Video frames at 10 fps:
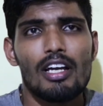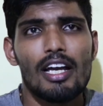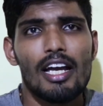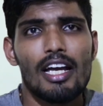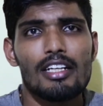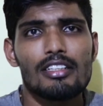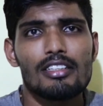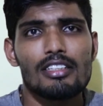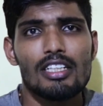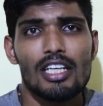And
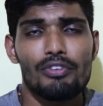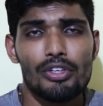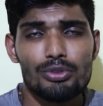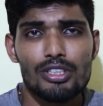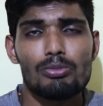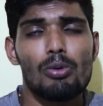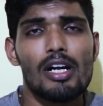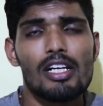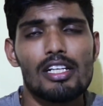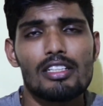uh, if you're using
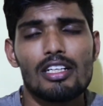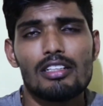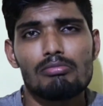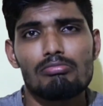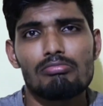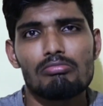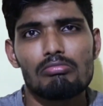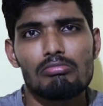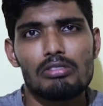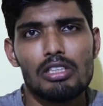mobile data,
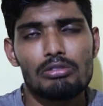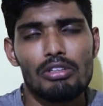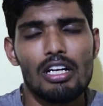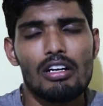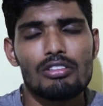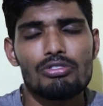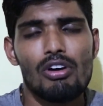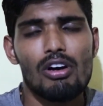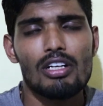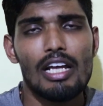it really runs
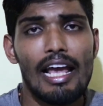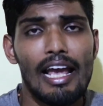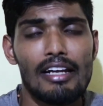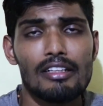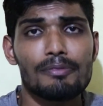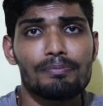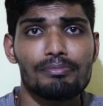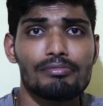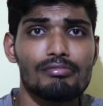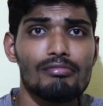hot. And
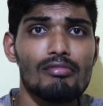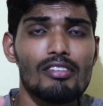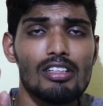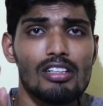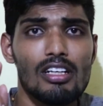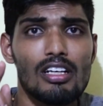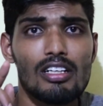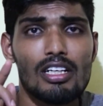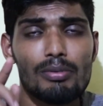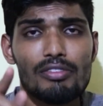
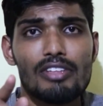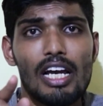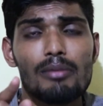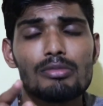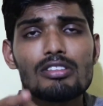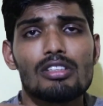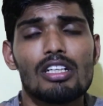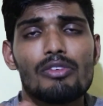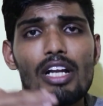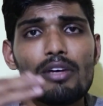a couple of times
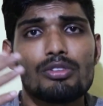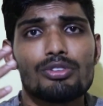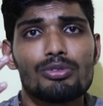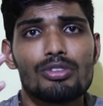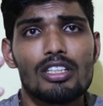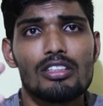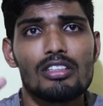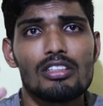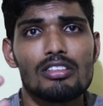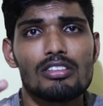uh, when I was using
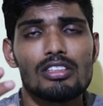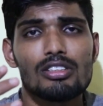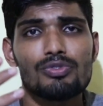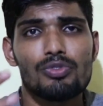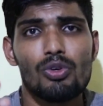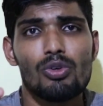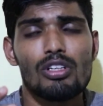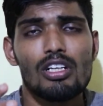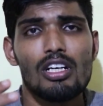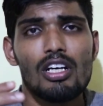uh, this
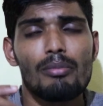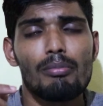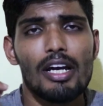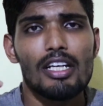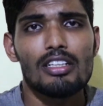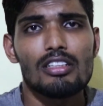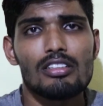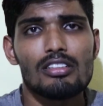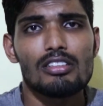phone, my